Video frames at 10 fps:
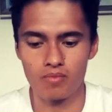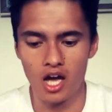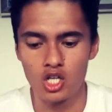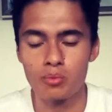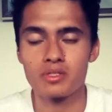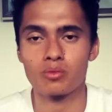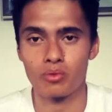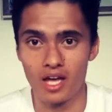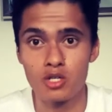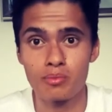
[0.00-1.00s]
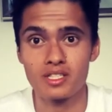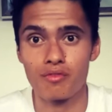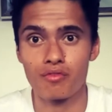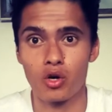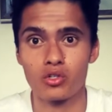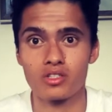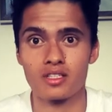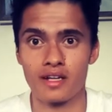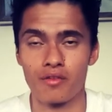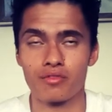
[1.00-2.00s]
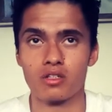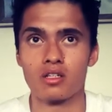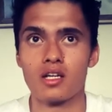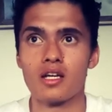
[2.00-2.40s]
100% with 100% focus and effort,